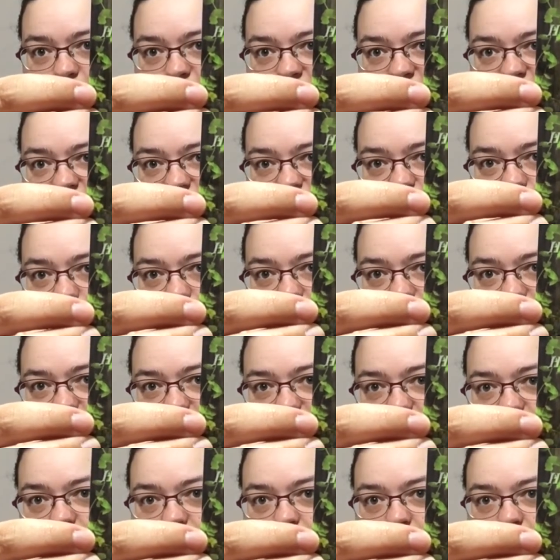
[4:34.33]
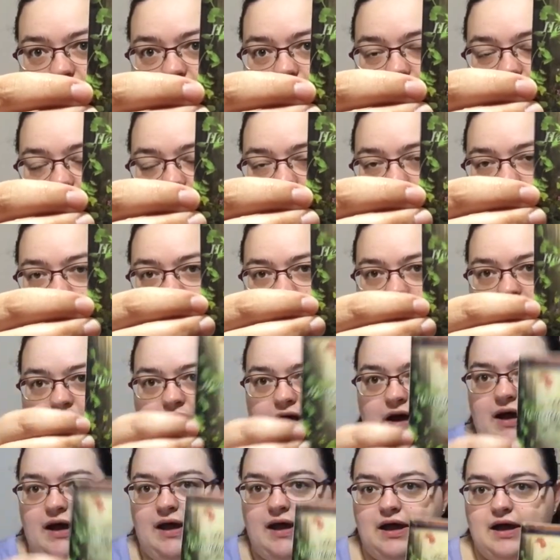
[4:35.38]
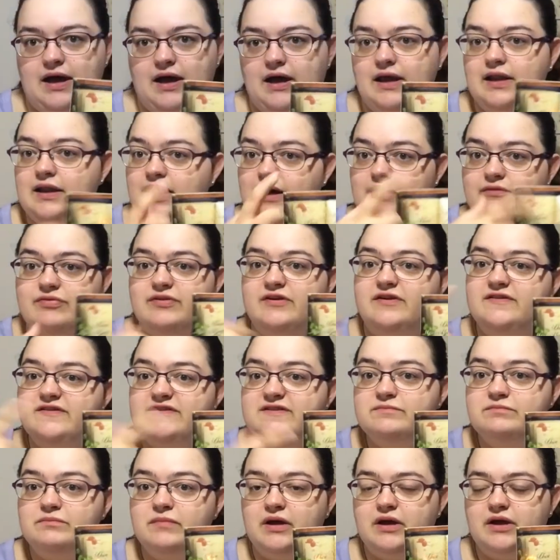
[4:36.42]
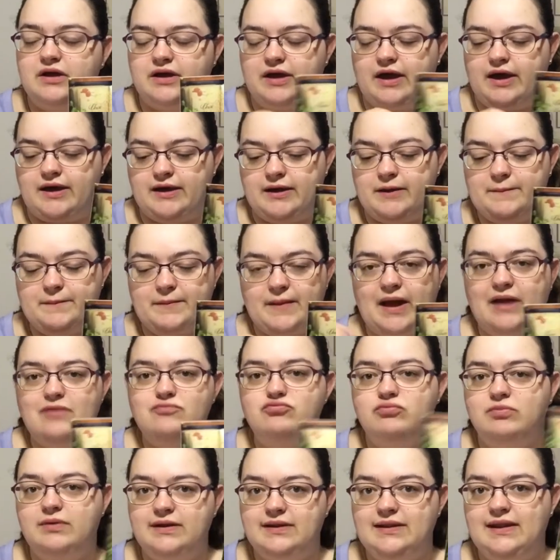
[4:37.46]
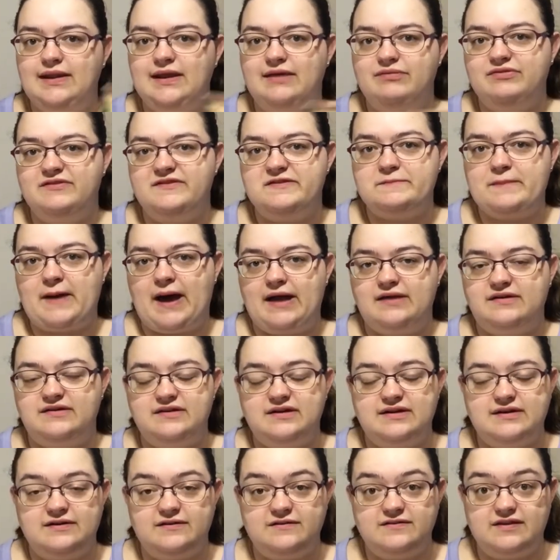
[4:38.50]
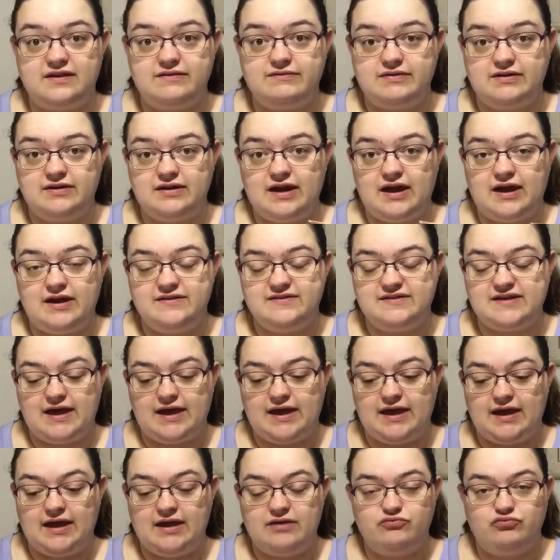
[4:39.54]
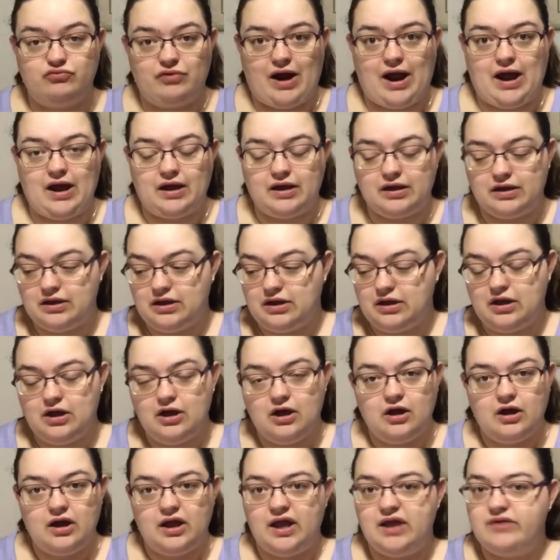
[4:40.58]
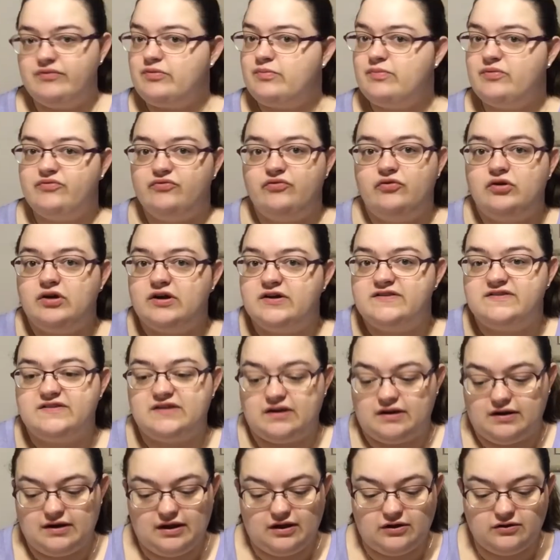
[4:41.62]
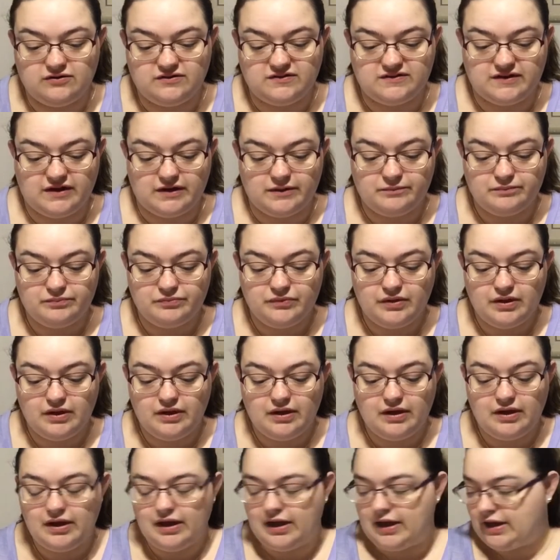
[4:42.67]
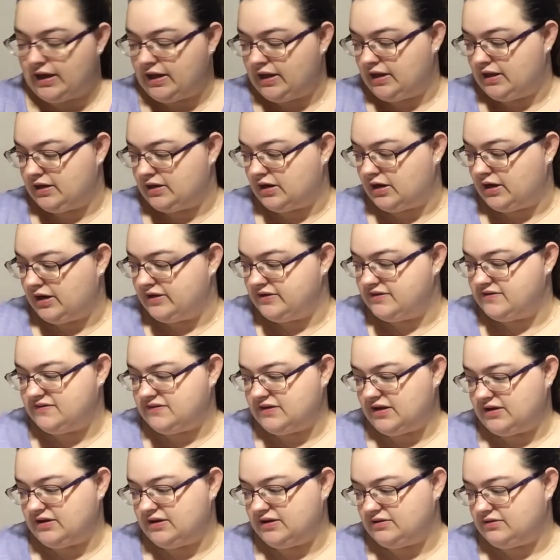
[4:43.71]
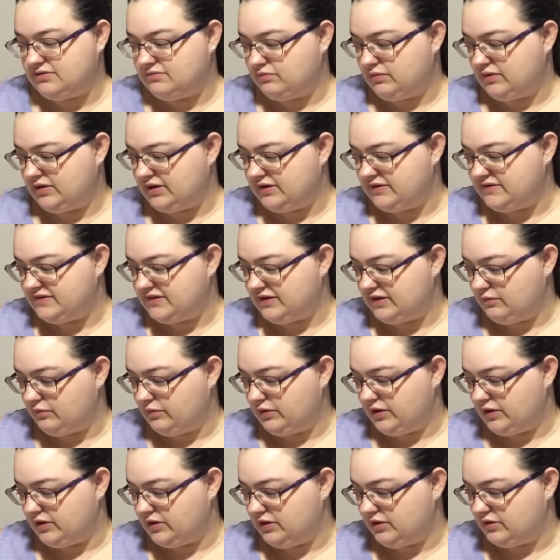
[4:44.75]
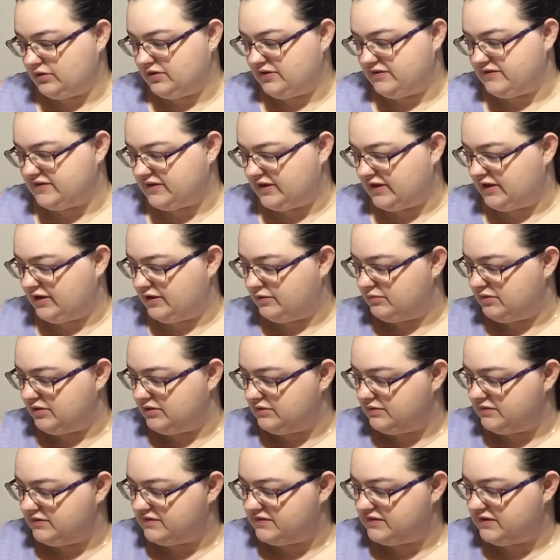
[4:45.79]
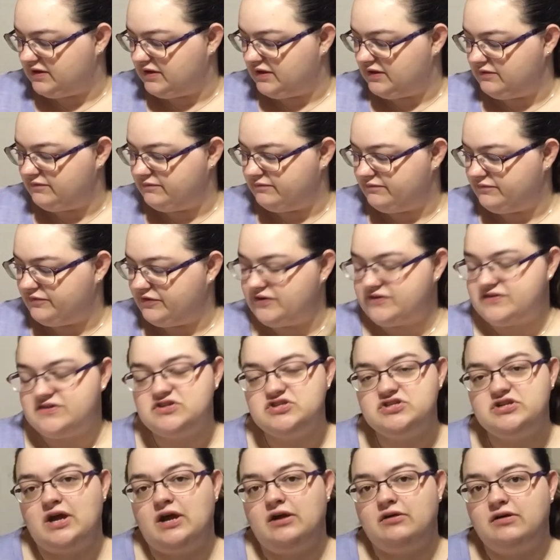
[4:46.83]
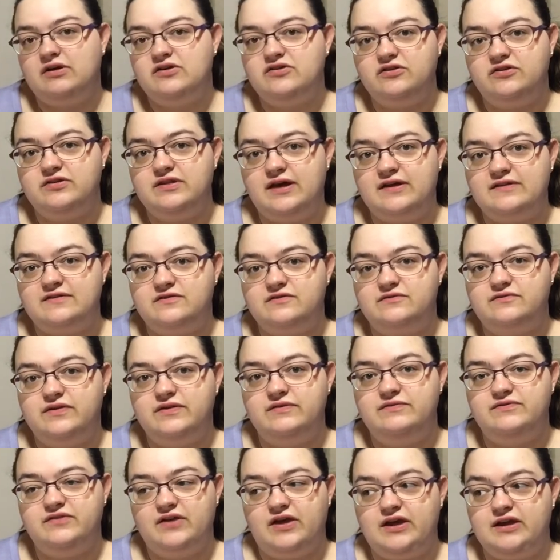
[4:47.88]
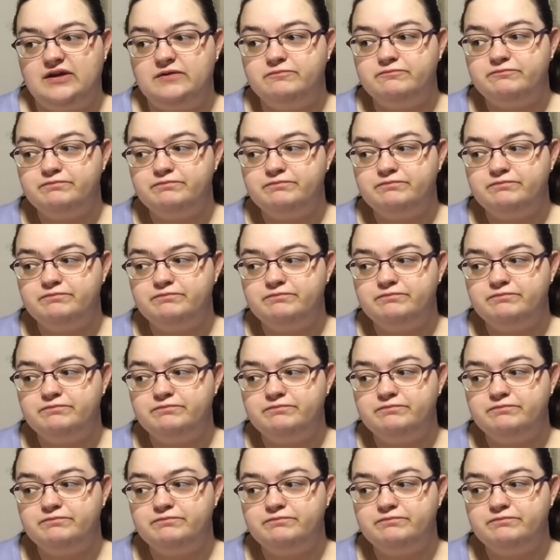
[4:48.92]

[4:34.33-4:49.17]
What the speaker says: Stewart, and I love this, okay? I really love this pattern, and I was given it as a rack even before I started Elsa. And when I started working on this, it was the 1st of January 2015.